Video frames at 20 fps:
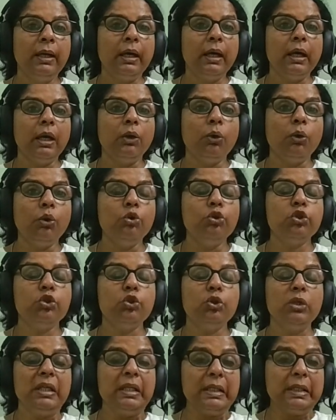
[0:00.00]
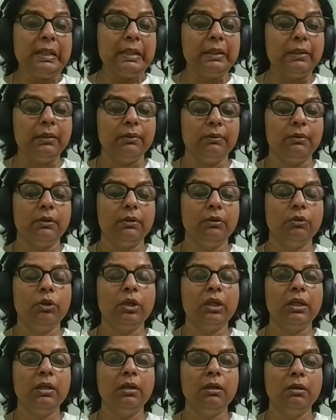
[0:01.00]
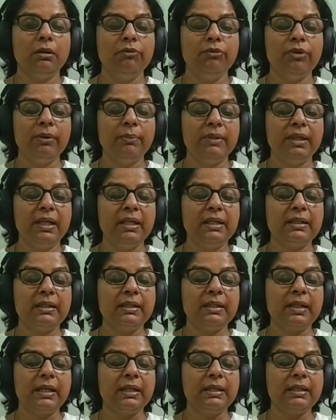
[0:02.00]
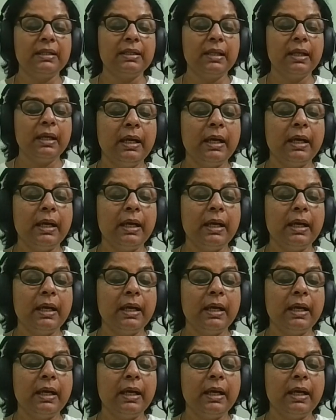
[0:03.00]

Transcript: and also learn you know you can learn from these things